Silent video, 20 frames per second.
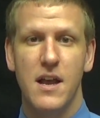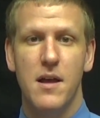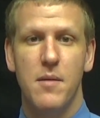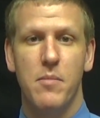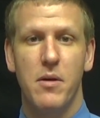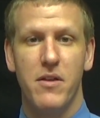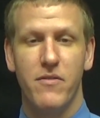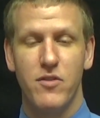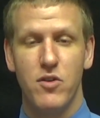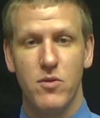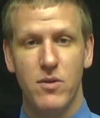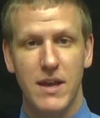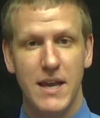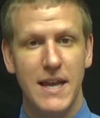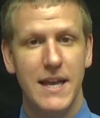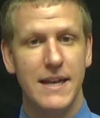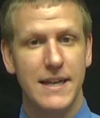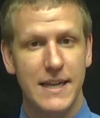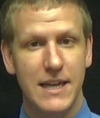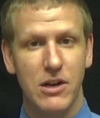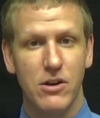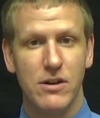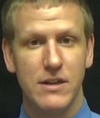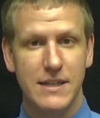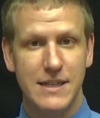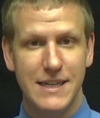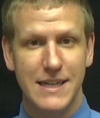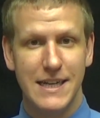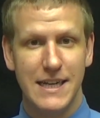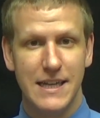but if you can't
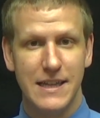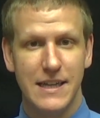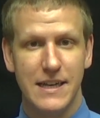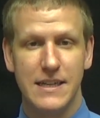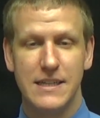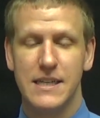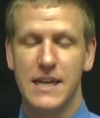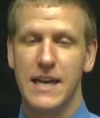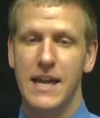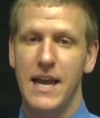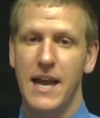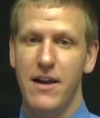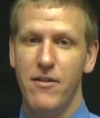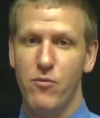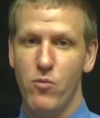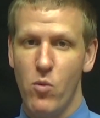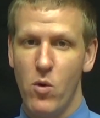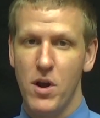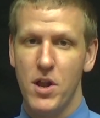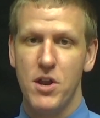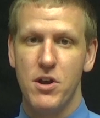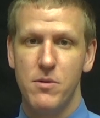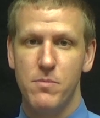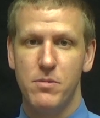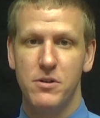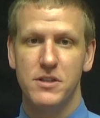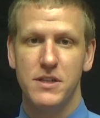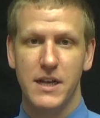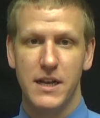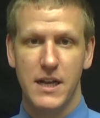guarantee that it's going to have 100%
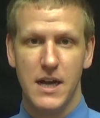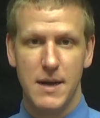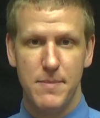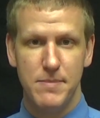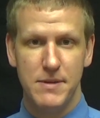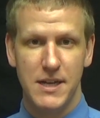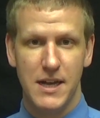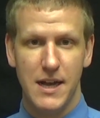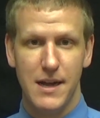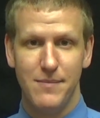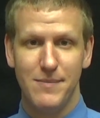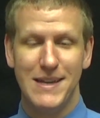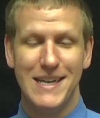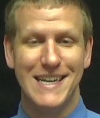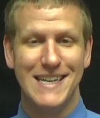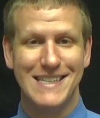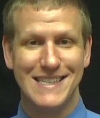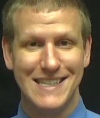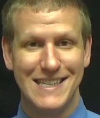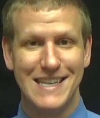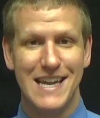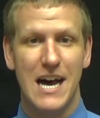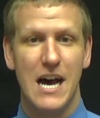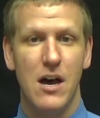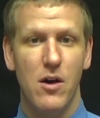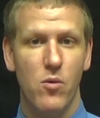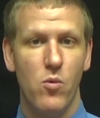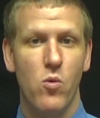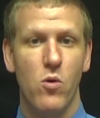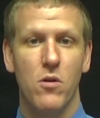uptime, it's
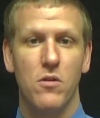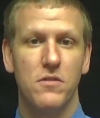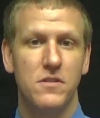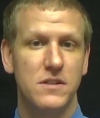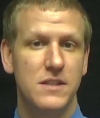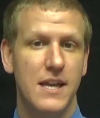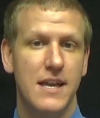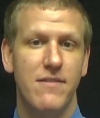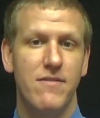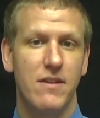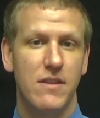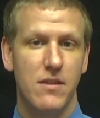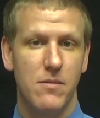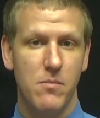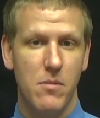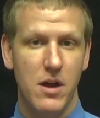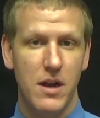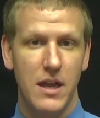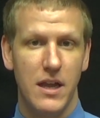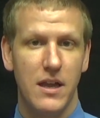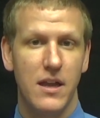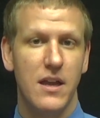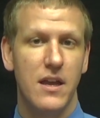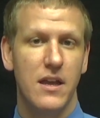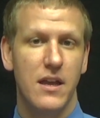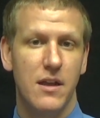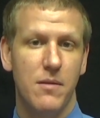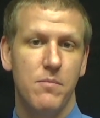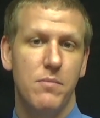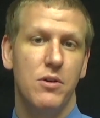not worth saving the money
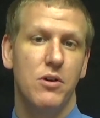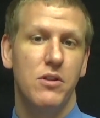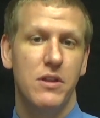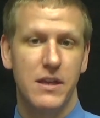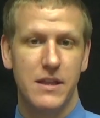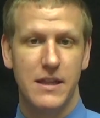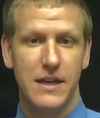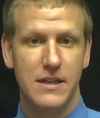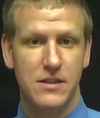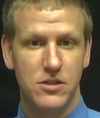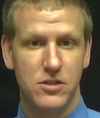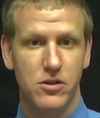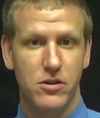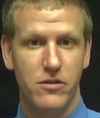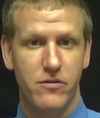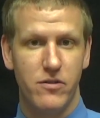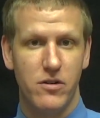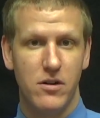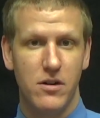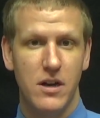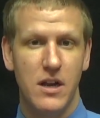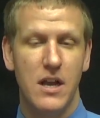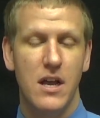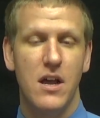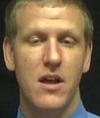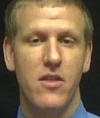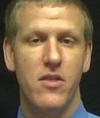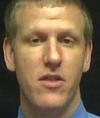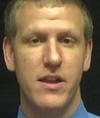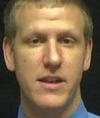in building that server.
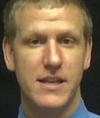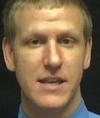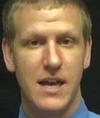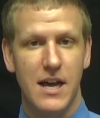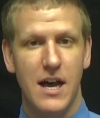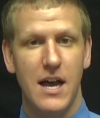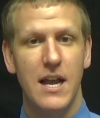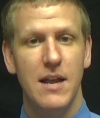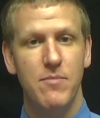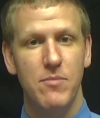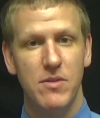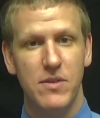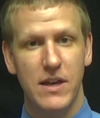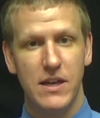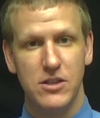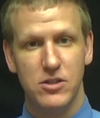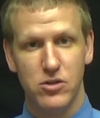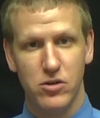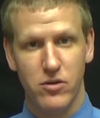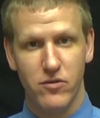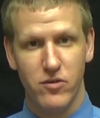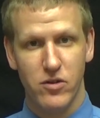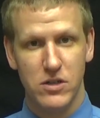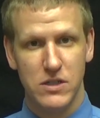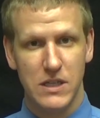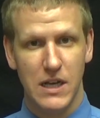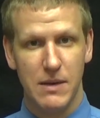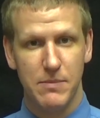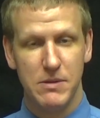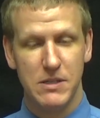The time that that server
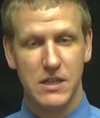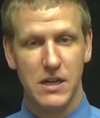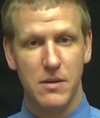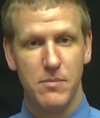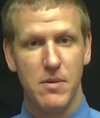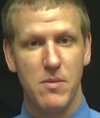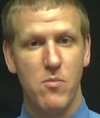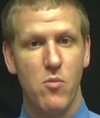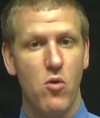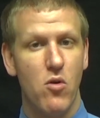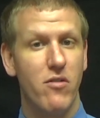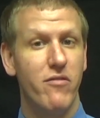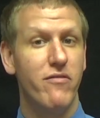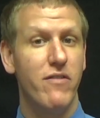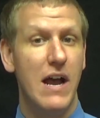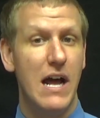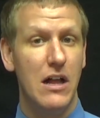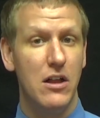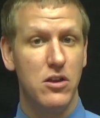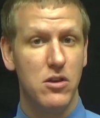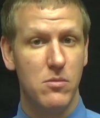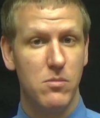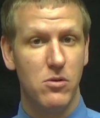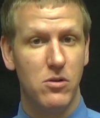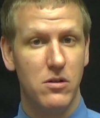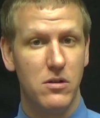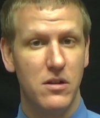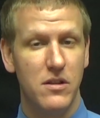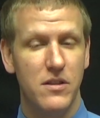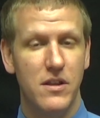is up is going to be more
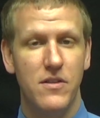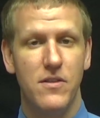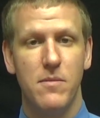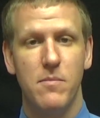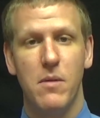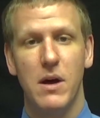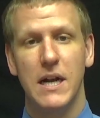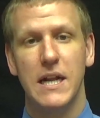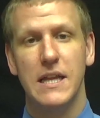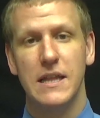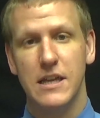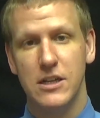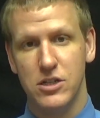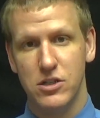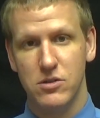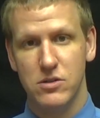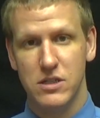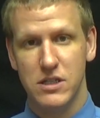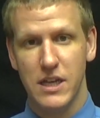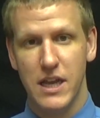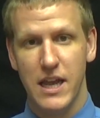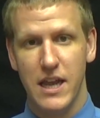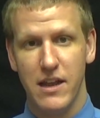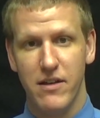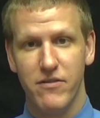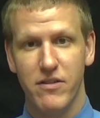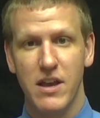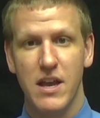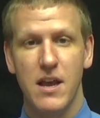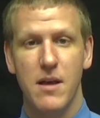valuable than the money that you
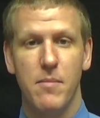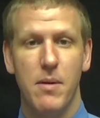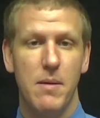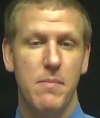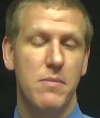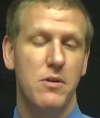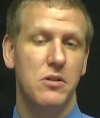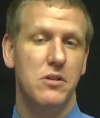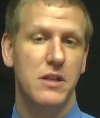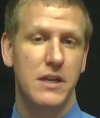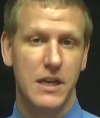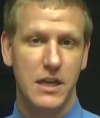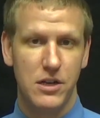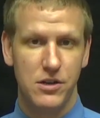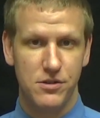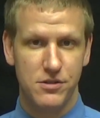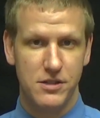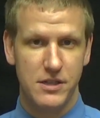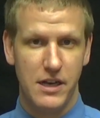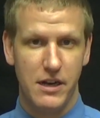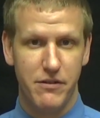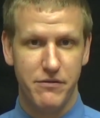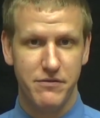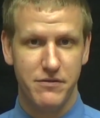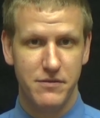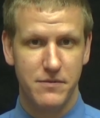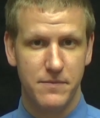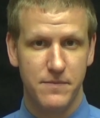saved by building it yourself.